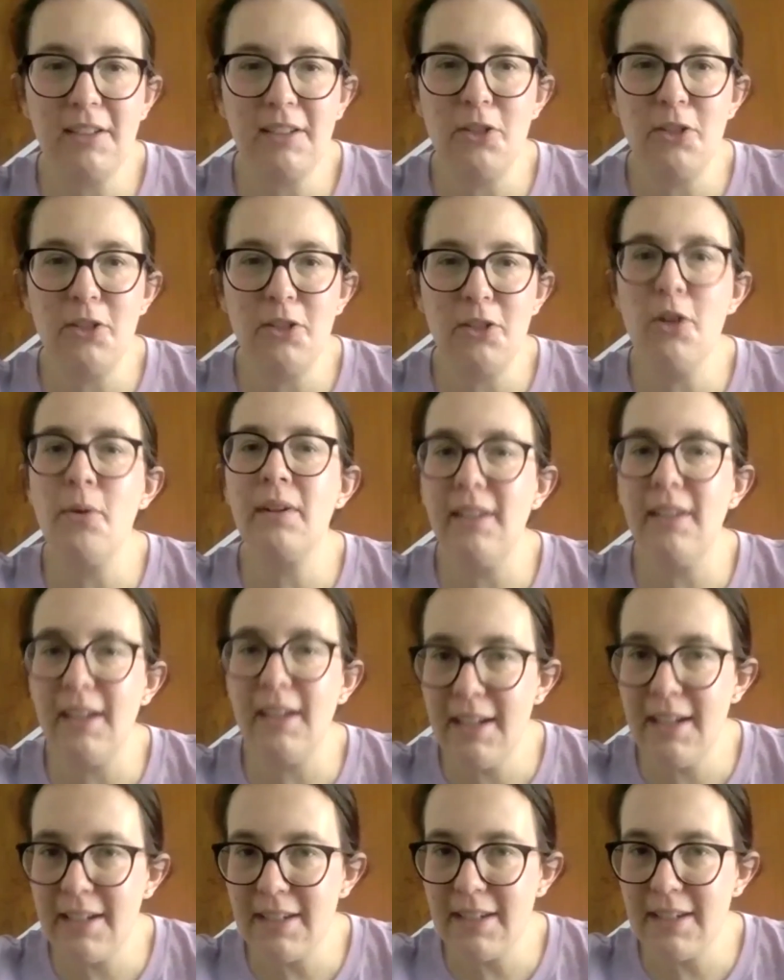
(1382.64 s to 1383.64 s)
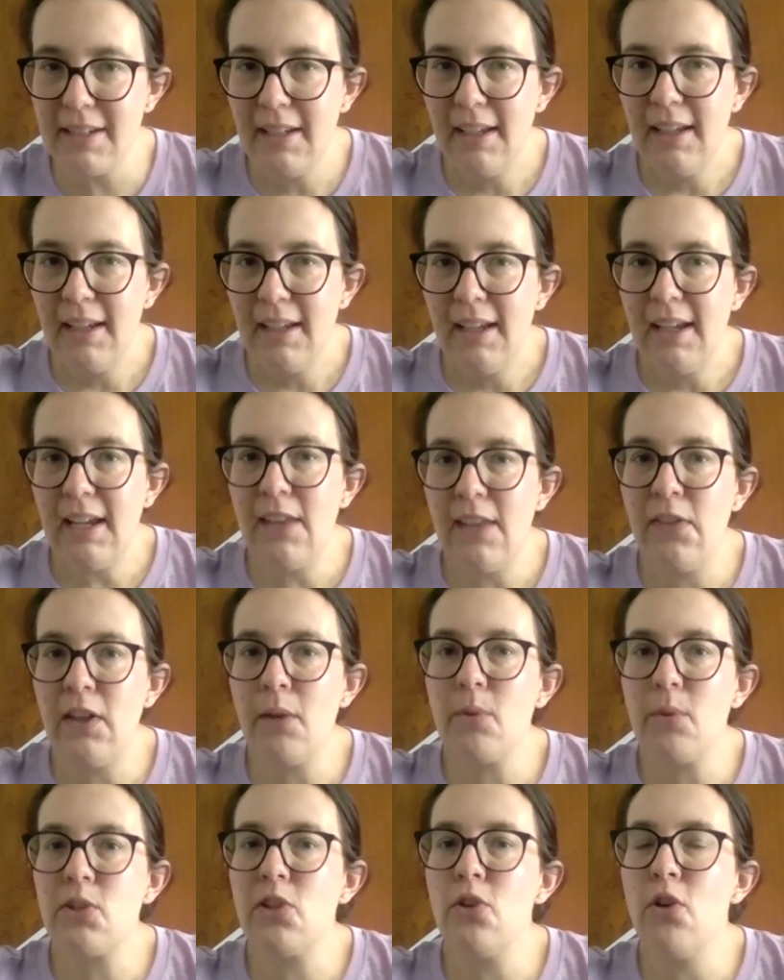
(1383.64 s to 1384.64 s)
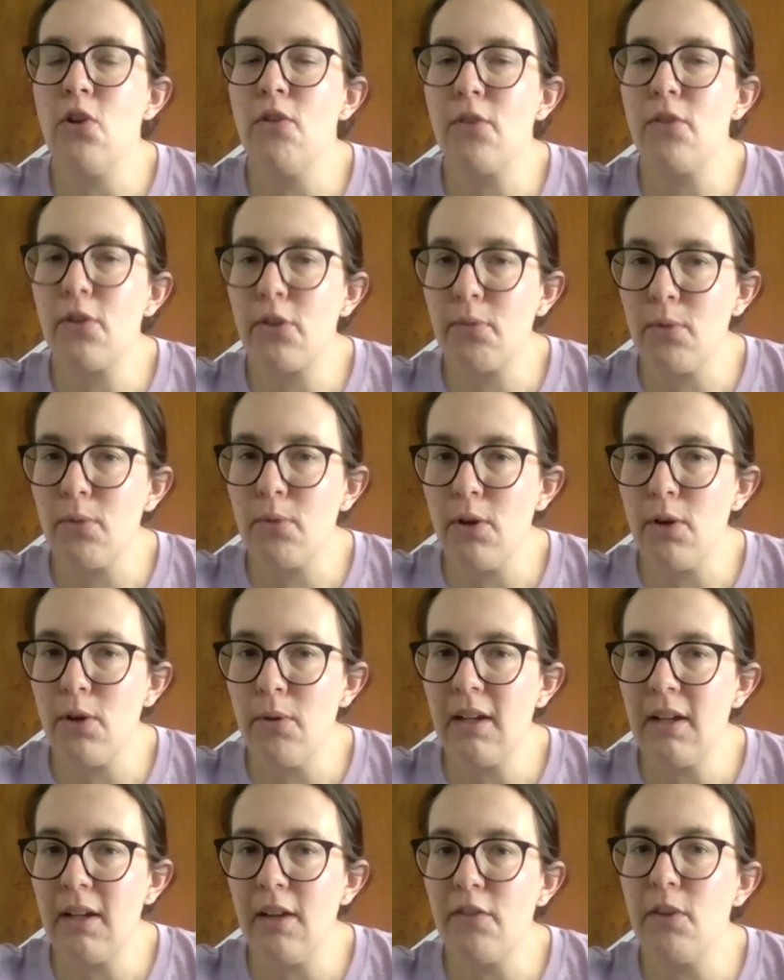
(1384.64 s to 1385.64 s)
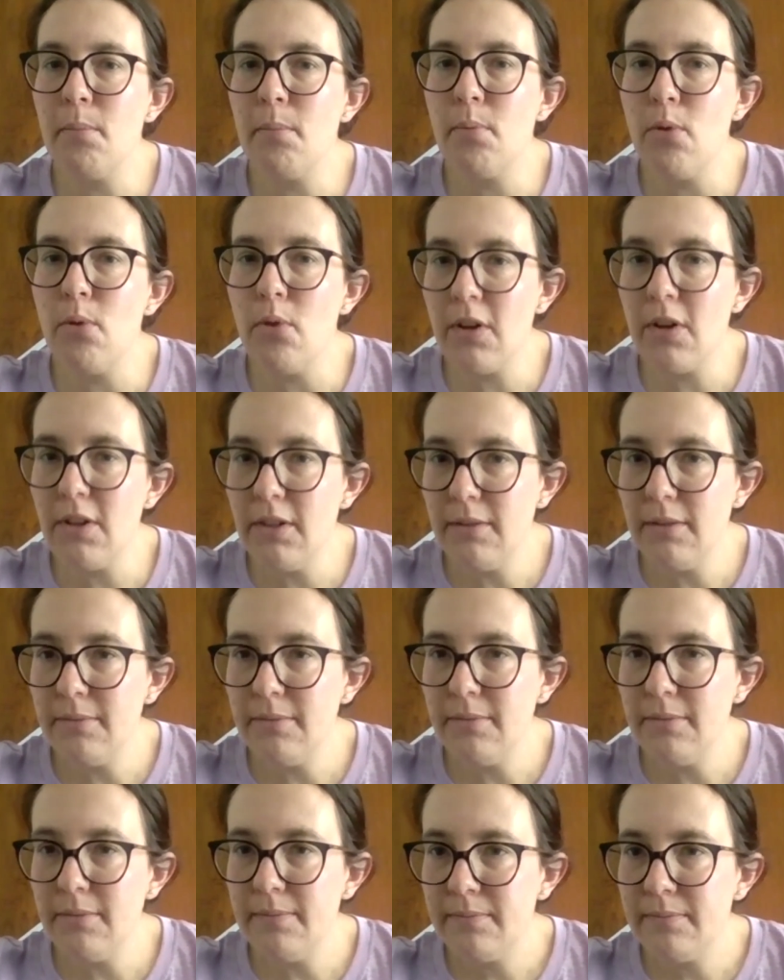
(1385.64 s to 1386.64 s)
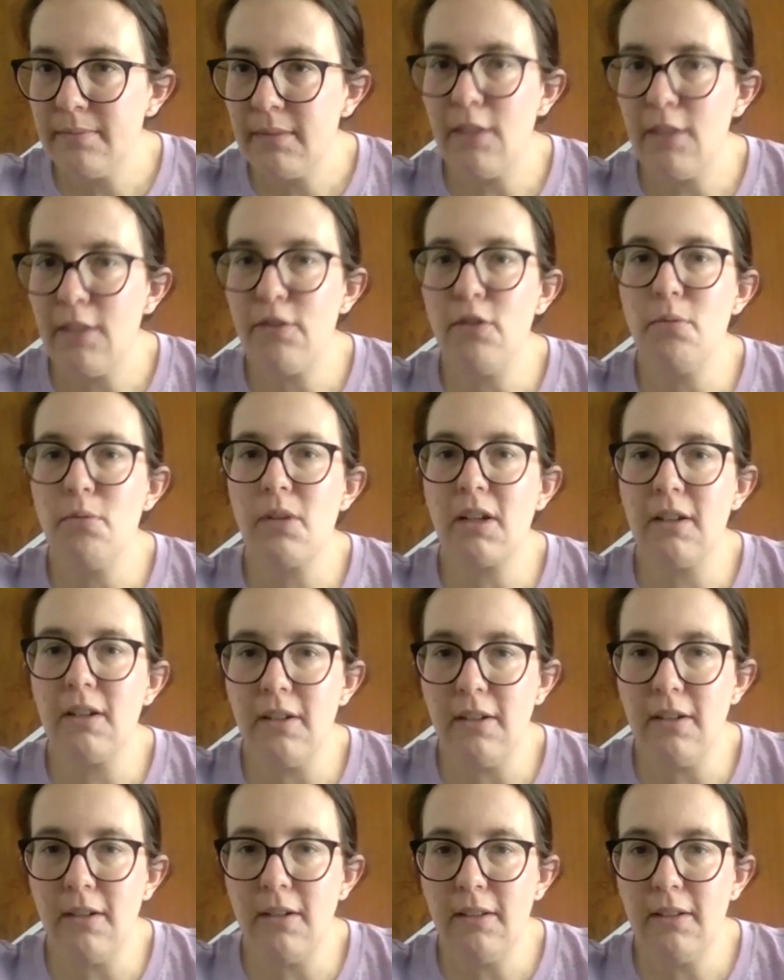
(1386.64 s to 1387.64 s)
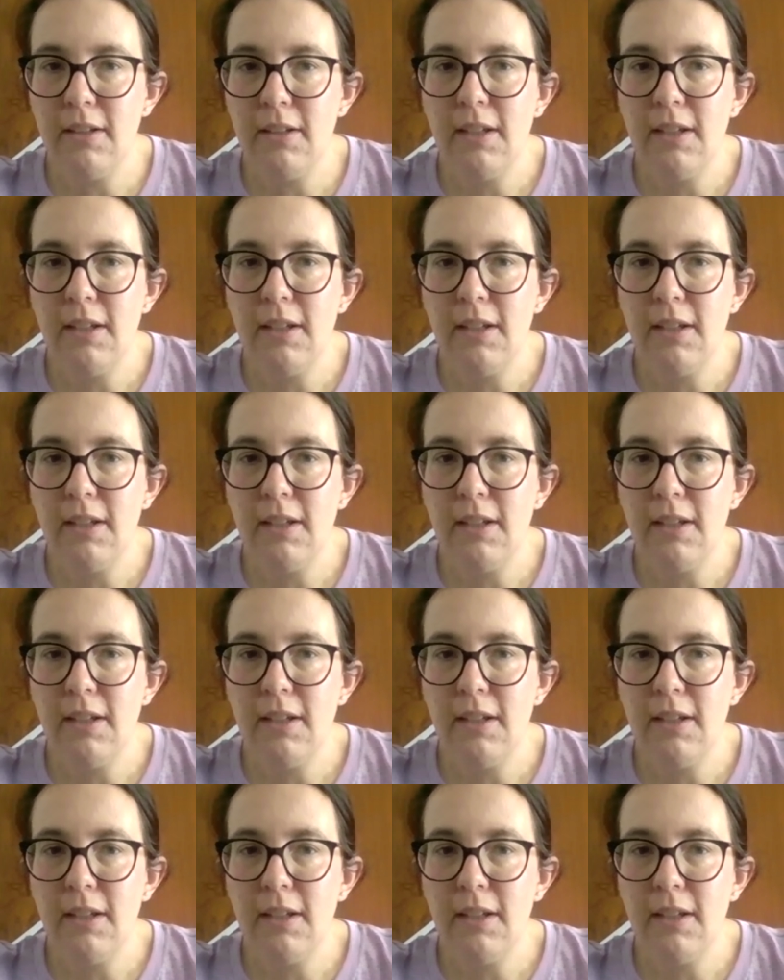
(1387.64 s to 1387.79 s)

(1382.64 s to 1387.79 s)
that no one liked, and there was an overthrowing of the board if I you recall.